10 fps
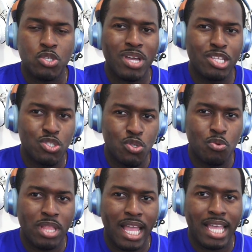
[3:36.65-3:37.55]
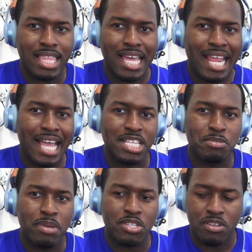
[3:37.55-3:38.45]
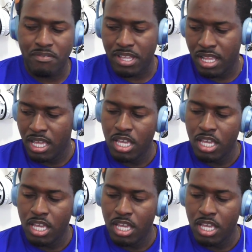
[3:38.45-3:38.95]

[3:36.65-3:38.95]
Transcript: So I do like that aspect of it.